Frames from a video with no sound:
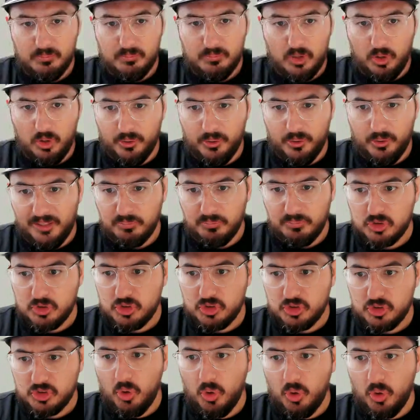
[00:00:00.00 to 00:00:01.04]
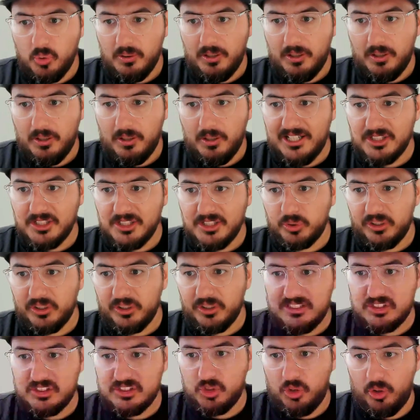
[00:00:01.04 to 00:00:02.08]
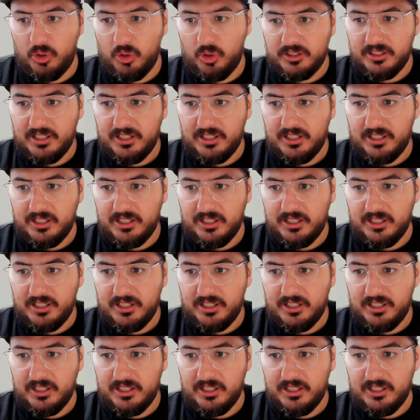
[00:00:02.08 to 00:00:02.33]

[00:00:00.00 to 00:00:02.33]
Okay, so as we're getting started,